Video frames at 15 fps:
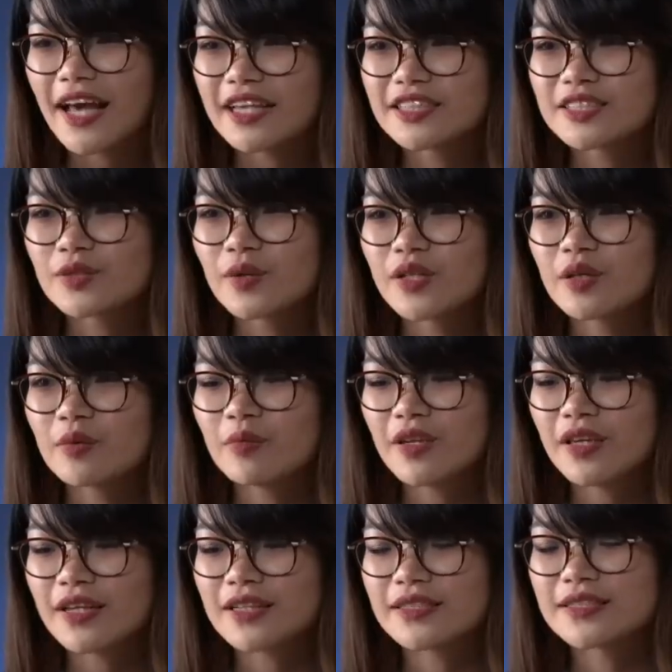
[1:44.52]
I just want to
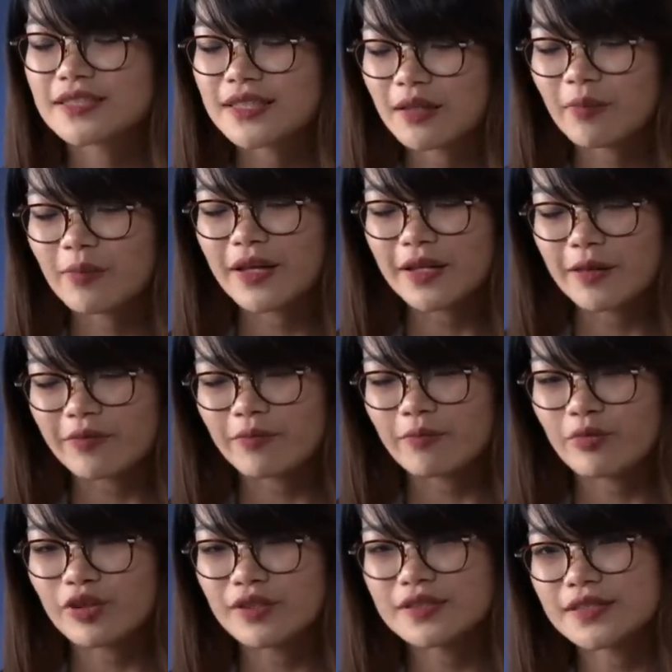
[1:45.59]
be a
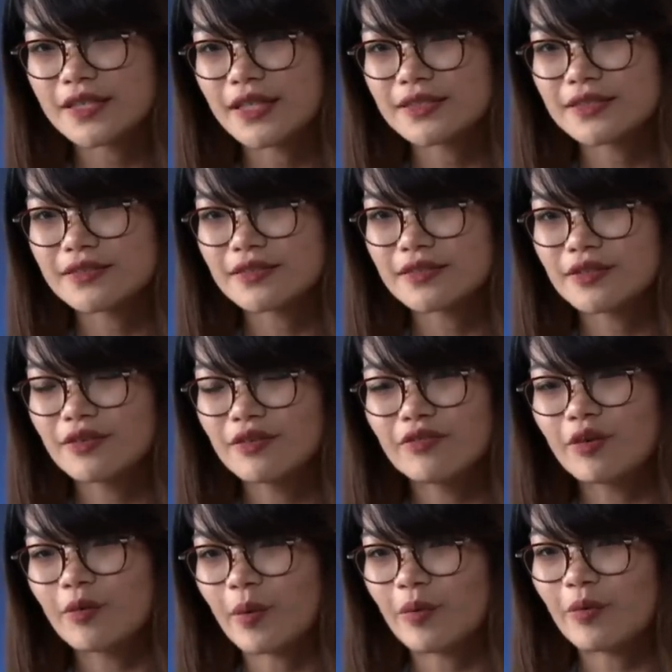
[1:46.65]
semi-princess
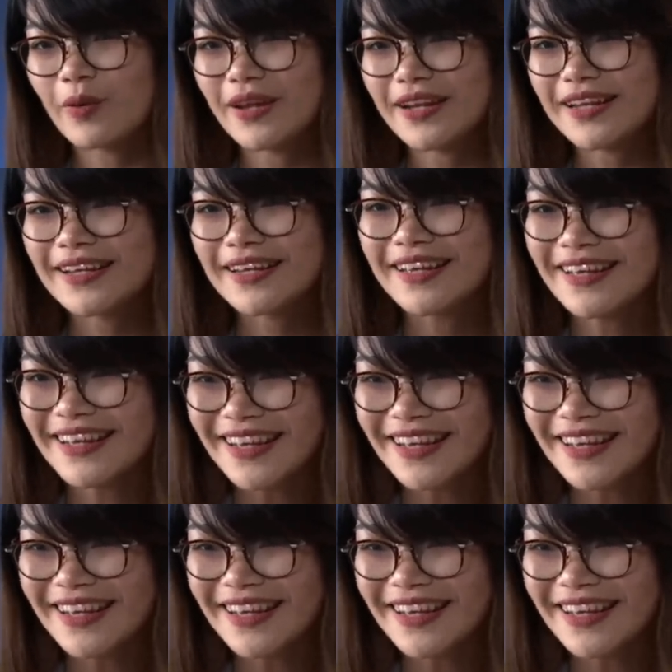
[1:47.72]
for my wedding.